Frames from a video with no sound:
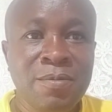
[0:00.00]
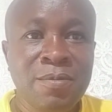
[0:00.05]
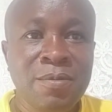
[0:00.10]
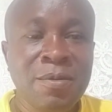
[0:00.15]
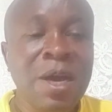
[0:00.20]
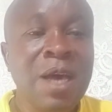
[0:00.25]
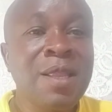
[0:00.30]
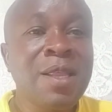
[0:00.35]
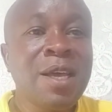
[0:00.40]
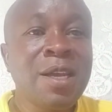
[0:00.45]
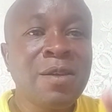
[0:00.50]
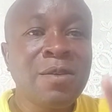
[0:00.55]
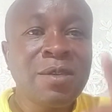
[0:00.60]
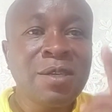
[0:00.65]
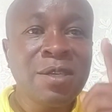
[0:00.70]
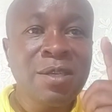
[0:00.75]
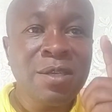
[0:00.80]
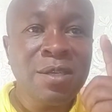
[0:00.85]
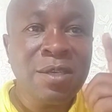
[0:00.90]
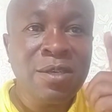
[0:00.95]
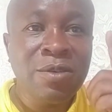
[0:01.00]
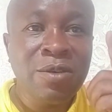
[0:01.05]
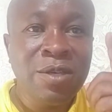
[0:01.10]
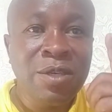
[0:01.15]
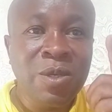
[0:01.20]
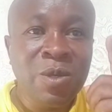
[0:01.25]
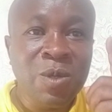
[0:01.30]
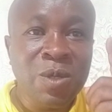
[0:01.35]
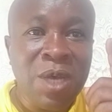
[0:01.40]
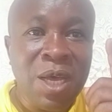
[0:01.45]
And they're not just going
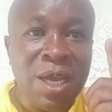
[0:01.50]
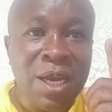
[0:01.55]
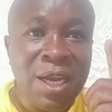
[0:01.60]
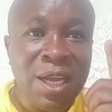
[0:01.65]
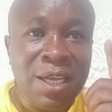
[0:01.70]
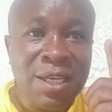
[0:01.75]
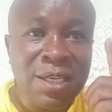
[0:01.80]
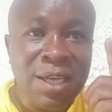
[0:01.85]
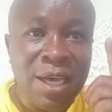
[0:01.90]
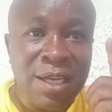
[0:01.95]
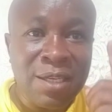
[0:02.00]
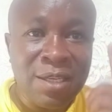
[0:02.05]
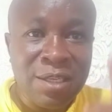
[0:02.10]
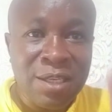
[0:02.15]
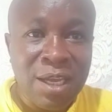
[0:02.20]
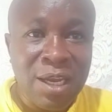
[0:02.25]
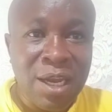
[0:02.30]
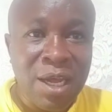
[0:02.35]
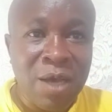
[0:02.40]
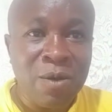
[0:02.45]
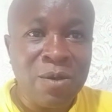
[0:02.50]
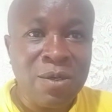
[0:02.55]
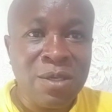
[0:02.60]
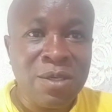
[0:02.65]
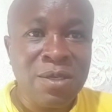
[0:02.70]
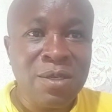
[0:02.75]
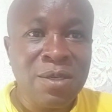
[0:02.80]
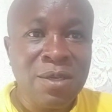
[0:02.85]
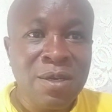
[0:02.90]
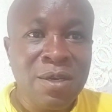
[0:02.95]
to elect a sellout.
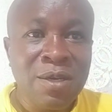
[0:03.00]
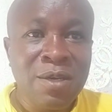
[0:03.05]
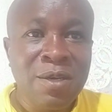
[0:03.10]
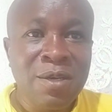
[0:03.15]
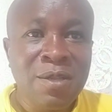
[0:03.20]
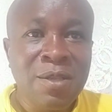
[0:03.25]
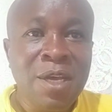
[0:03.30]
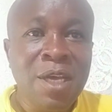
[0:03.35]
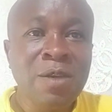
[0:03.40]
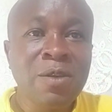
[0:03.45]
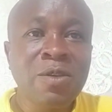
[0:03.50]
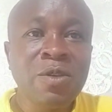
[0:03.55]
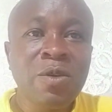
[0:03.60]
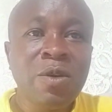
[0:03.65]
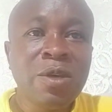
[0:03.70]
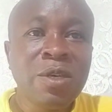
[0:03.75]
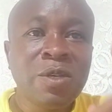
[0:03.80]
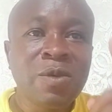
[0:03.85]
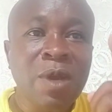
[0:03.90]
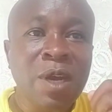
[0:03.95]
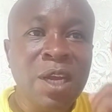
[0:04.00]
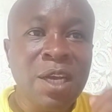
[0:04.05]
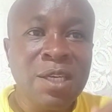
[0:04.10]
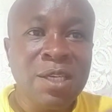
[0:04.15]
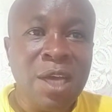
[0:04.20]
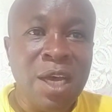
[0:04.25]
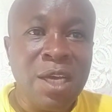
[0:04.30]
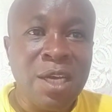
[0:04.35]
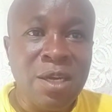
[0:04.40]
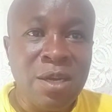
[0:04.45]
They are not going to elect
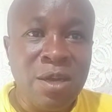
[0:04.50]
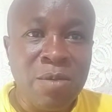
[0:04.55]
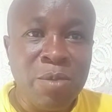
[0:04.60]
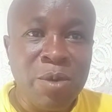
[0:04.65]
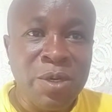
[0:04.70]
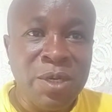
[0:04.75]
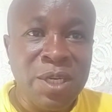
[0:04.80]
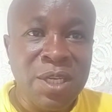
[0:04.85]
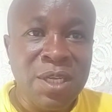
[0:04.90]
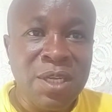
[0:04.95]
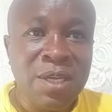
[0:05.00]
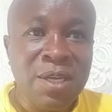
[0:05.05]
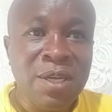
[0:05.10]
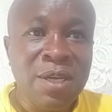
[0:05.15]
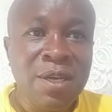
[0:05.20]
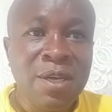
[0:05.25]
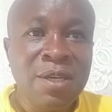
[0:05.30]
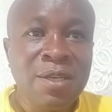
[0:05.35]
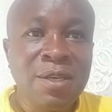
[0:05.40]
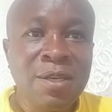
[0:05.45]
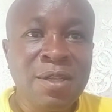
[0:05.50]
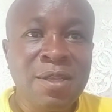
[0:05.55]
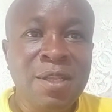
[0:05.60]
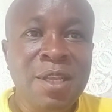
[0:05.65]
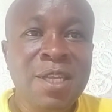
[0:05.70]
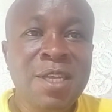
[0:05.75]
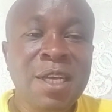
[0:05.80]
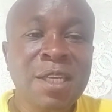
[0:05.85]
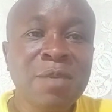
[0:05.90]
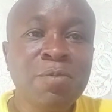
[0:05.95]
a nobody.
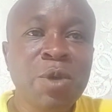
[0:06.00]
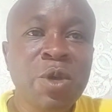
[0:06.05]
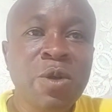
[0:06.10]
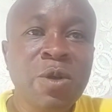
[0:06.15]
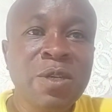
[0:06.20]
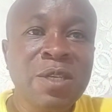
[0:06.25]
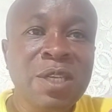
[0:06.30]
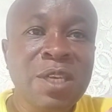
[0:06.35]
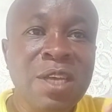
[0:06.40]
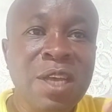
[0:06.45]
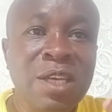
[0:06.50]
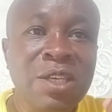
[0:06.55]
Just because he has